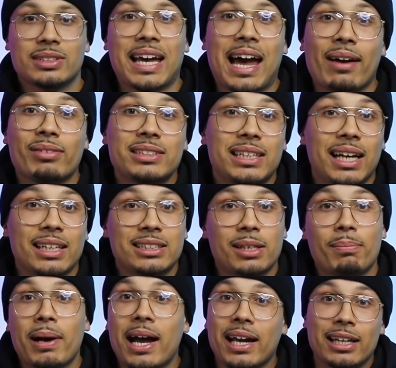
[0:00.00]
to have a chance
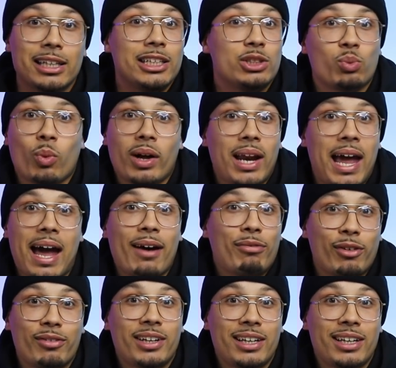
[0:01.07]
to buy at least 1/2 of